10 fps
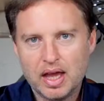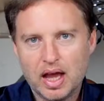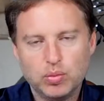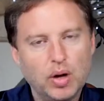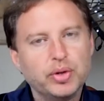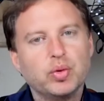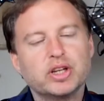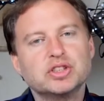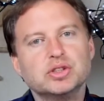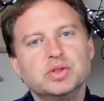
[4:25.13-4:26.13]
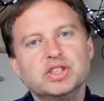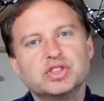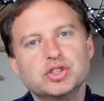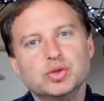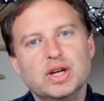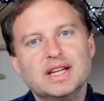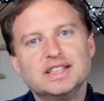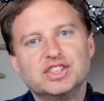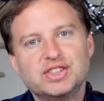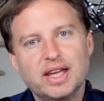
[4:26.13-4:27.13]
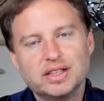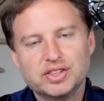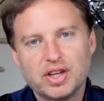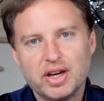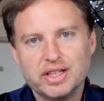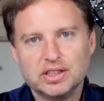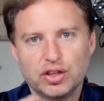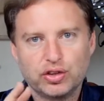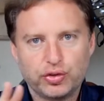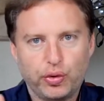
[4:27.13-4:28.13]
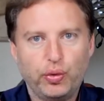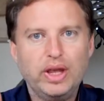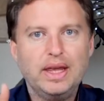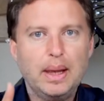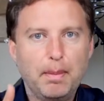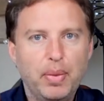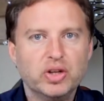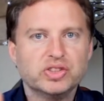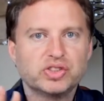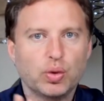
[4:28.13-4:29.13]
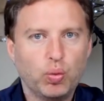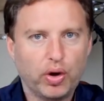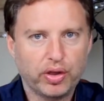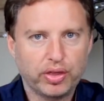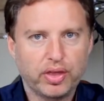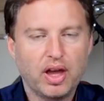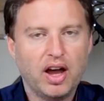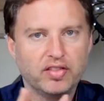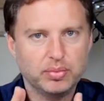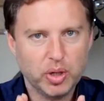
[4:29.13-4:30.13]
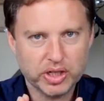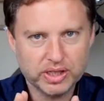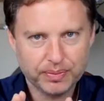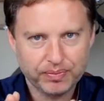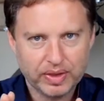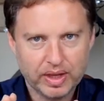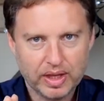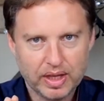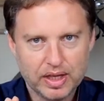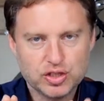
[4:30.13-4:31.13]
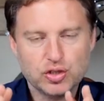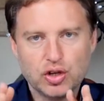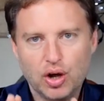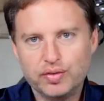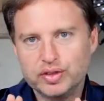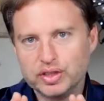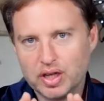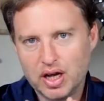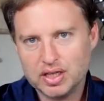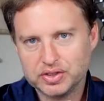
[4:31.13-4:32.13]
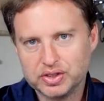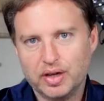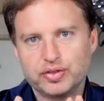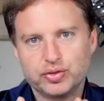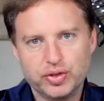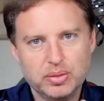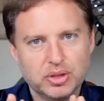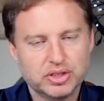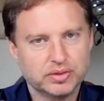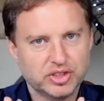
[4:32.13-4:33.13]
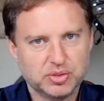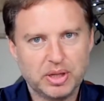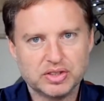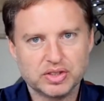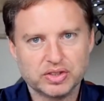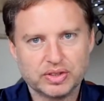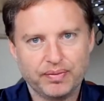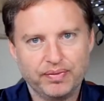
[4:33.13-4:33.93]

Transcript: And what we want to do is to set aside 3 months worth of money to cover the costs of 3 months of expenses.